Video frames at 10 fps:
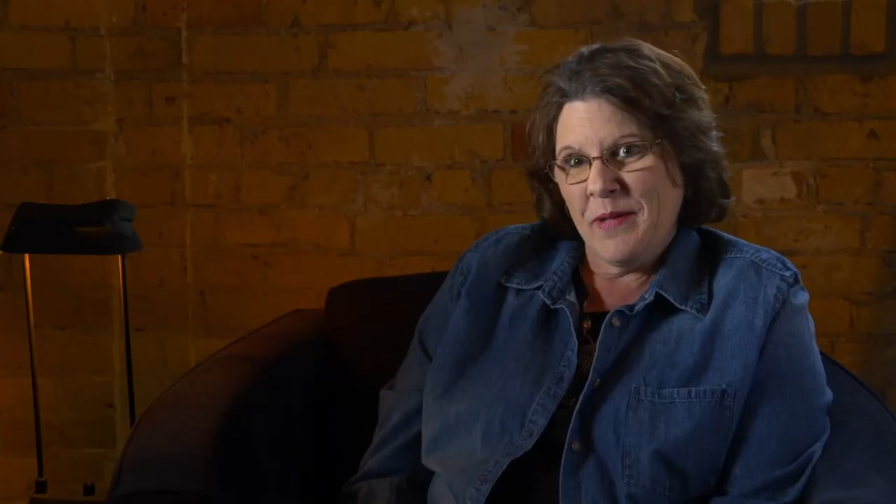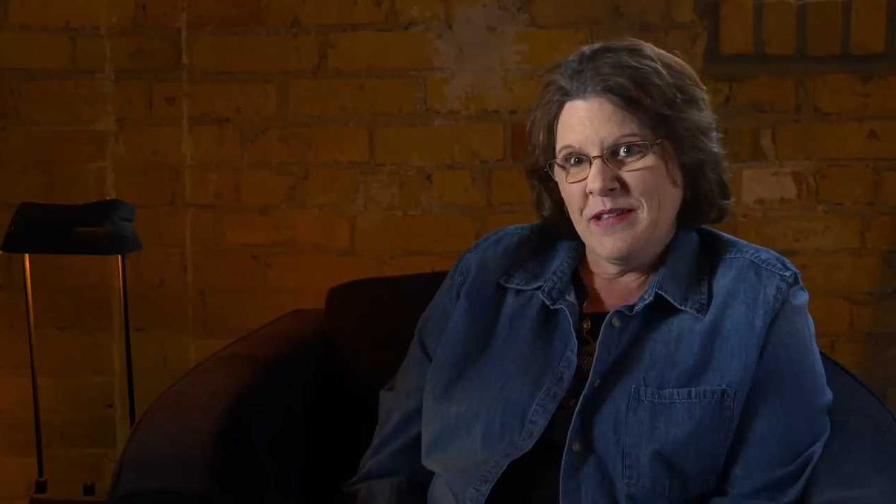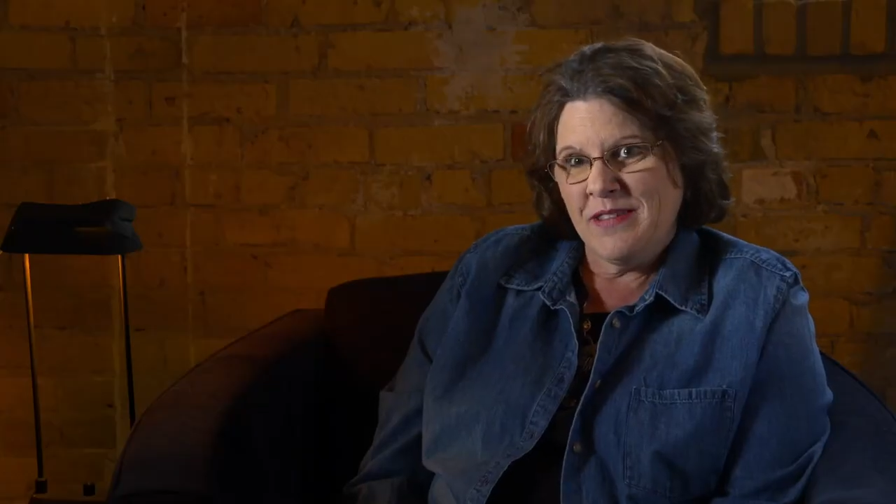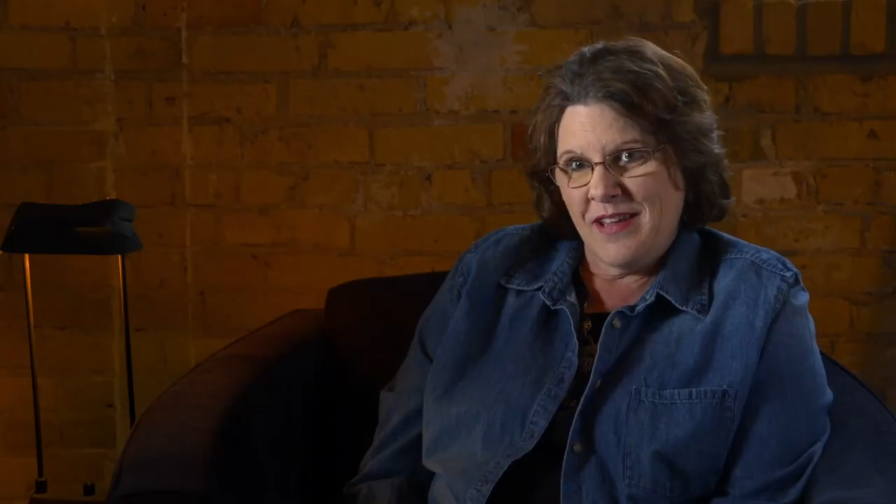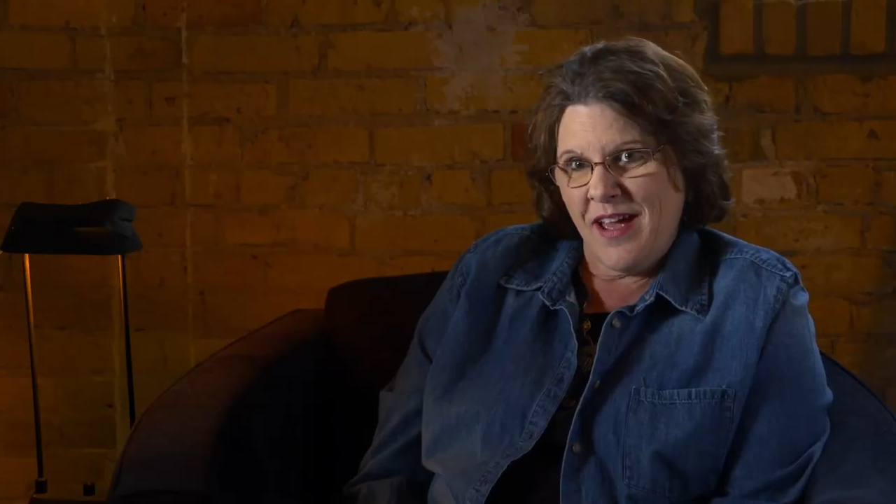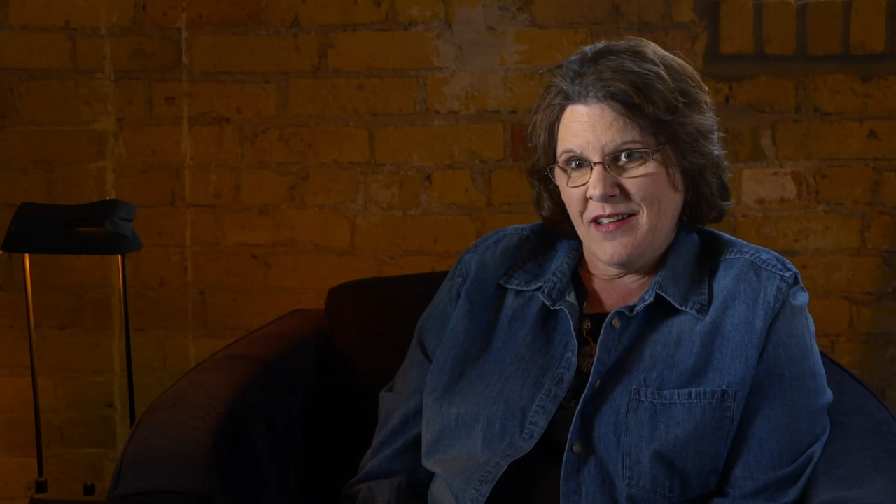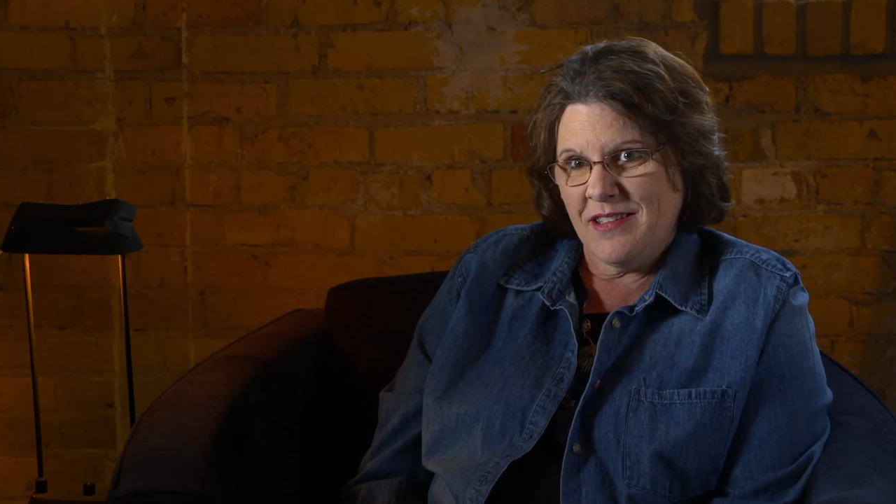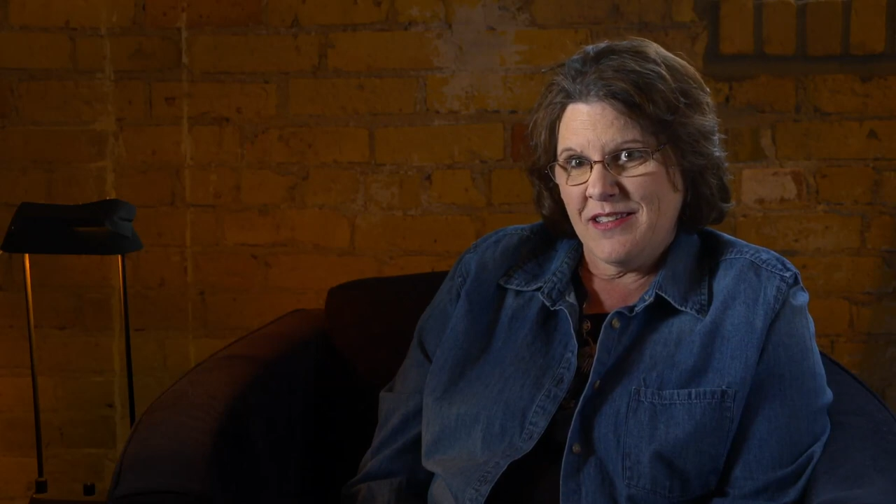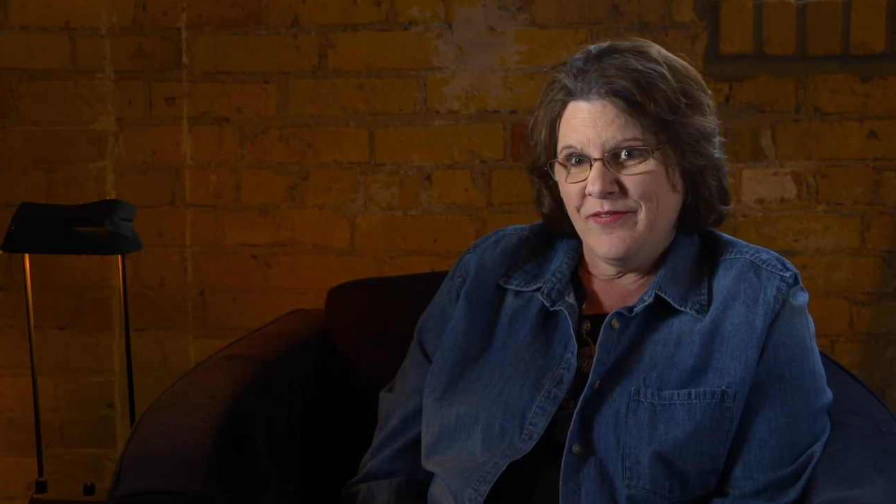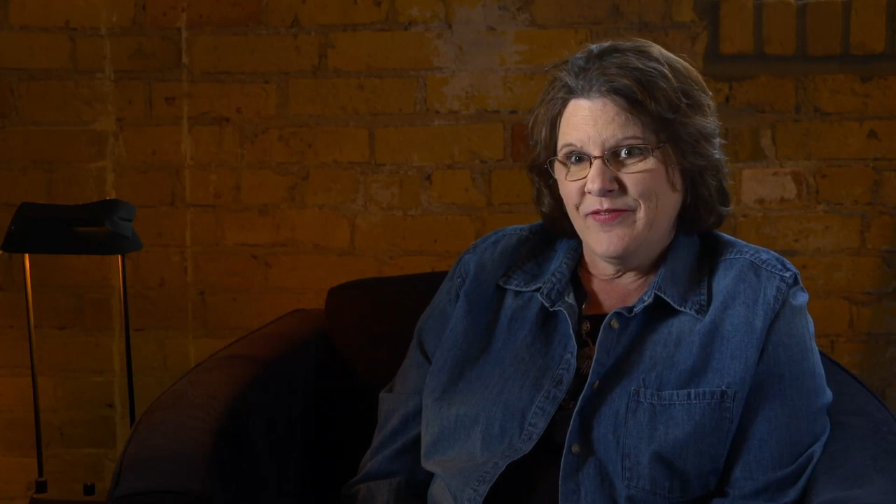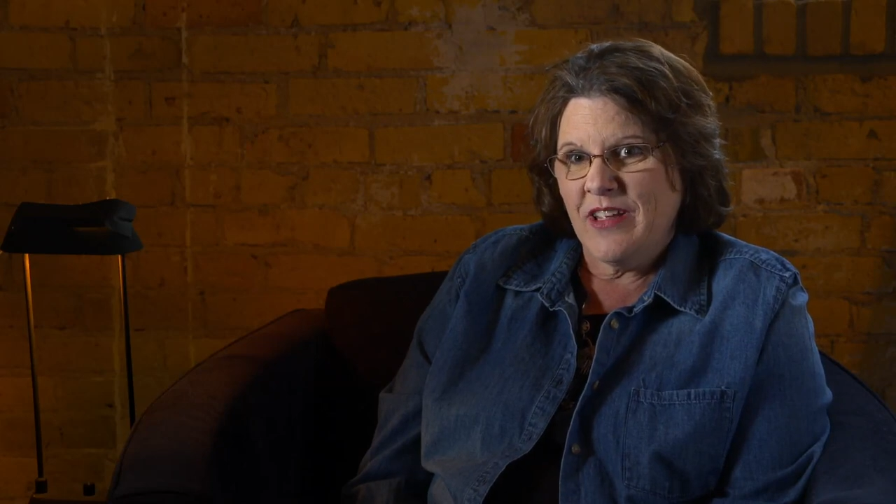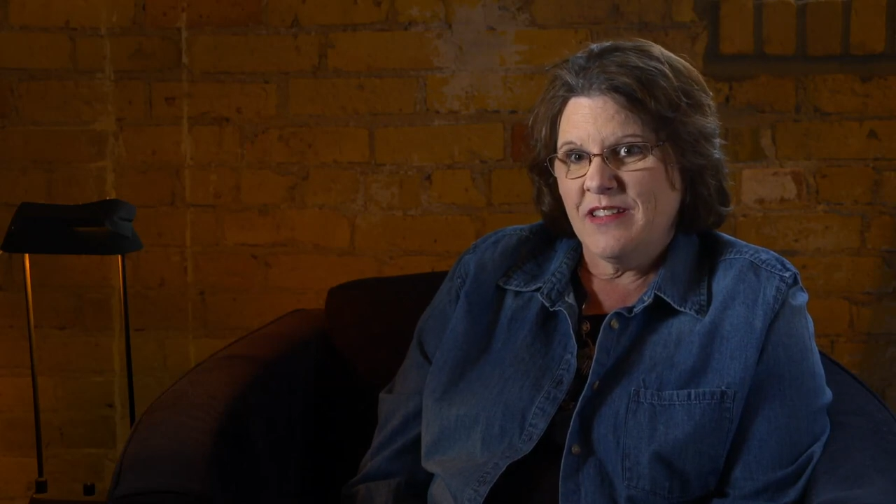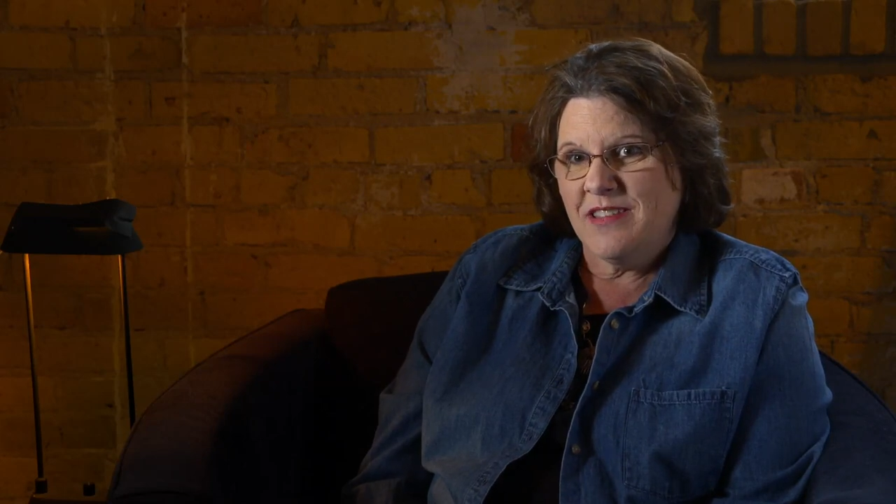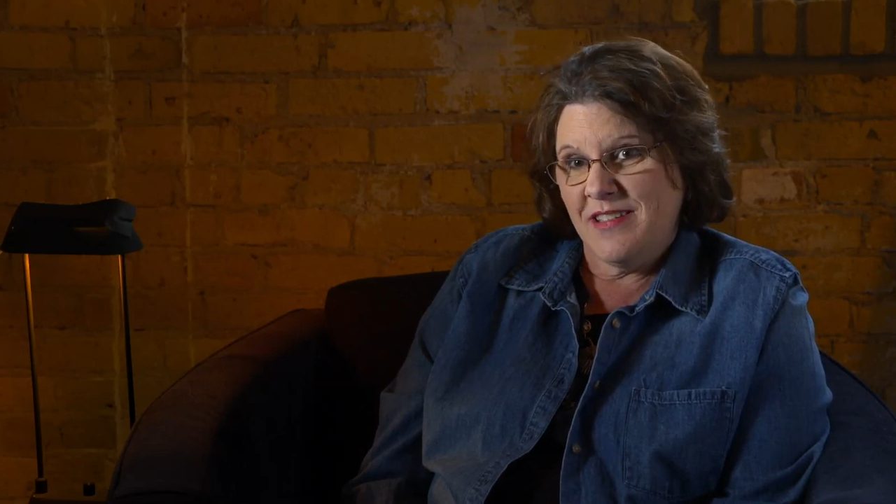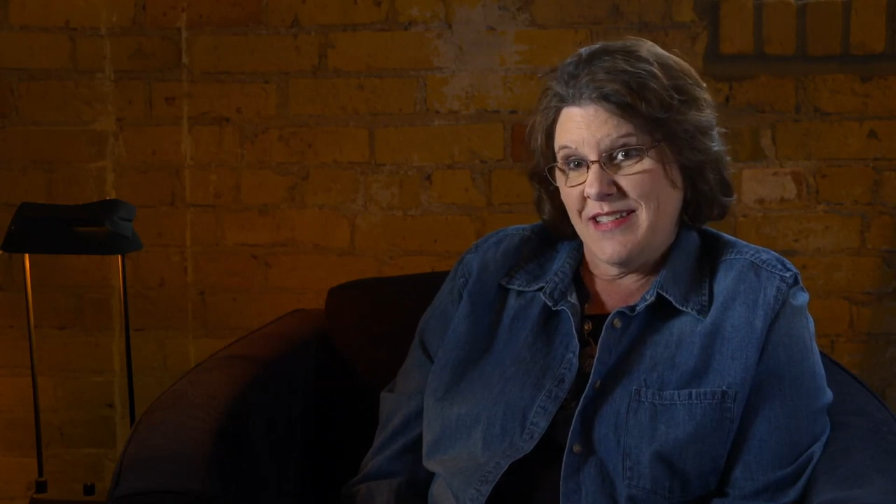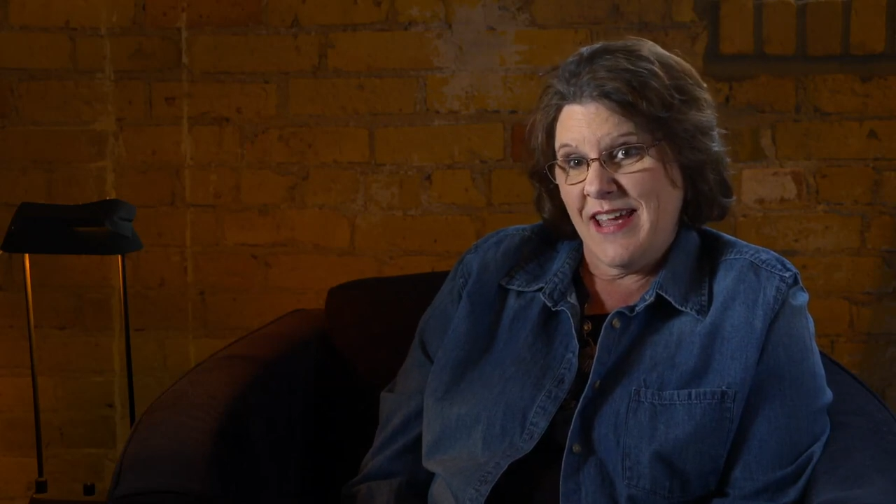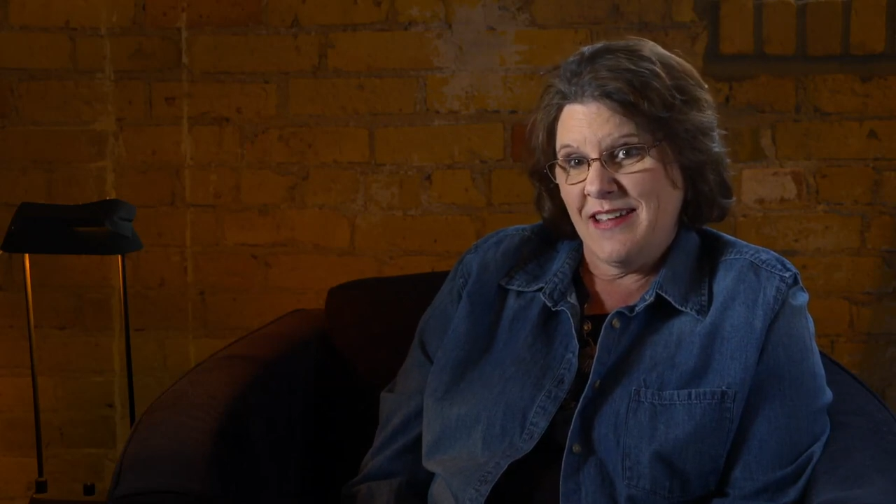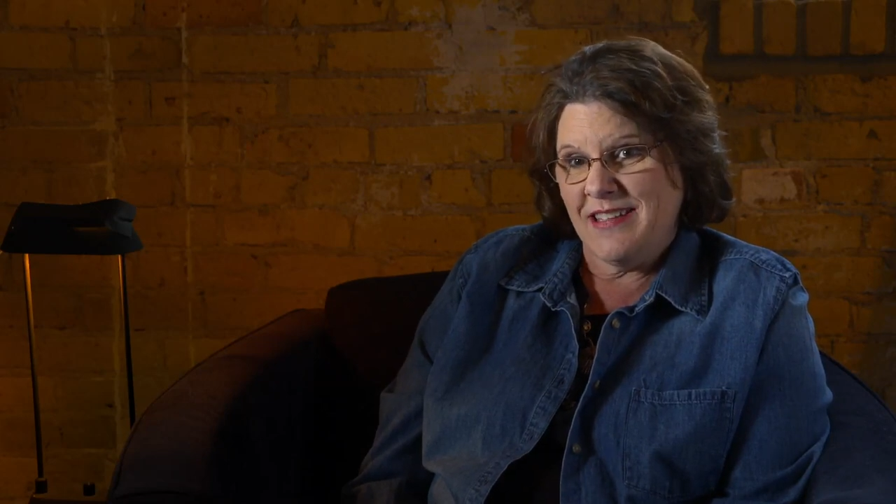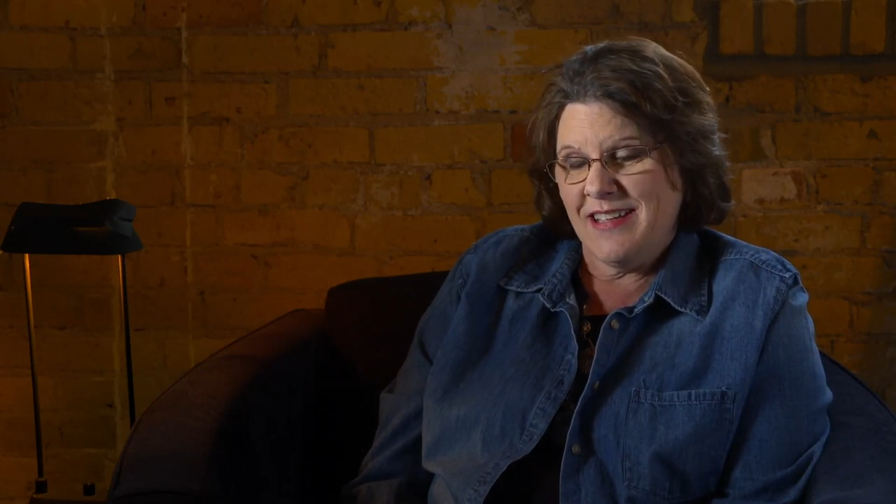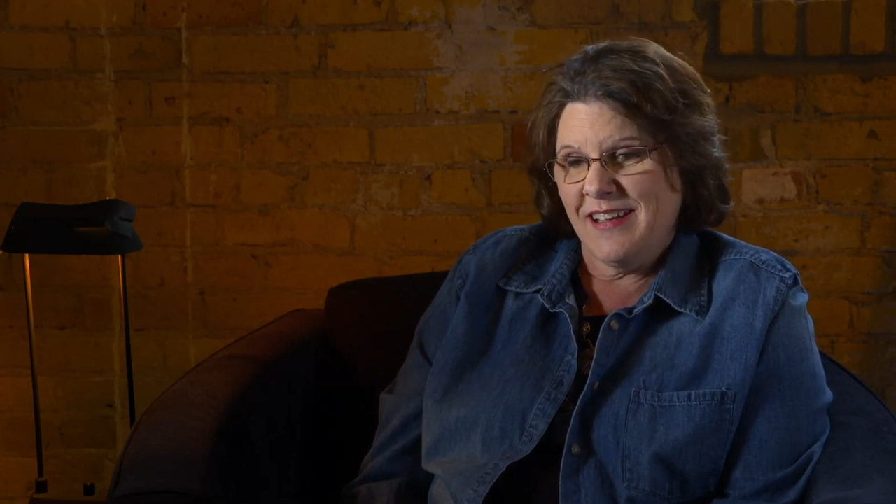of my stats. To
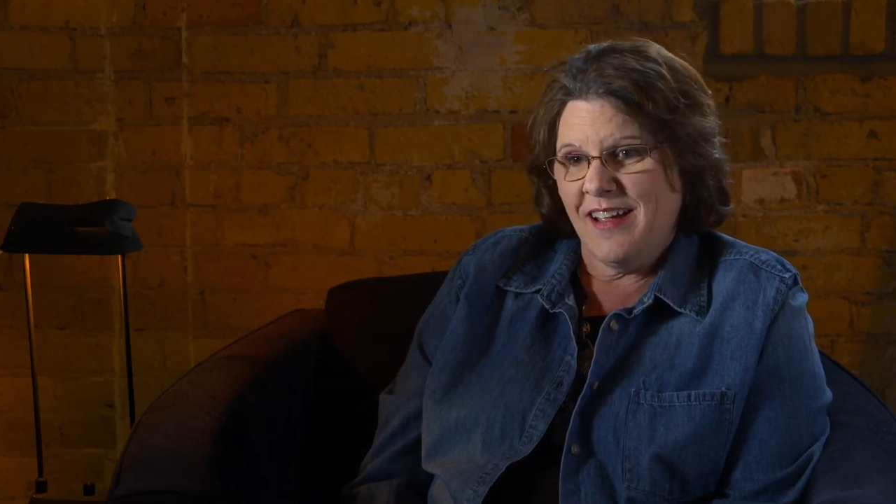date,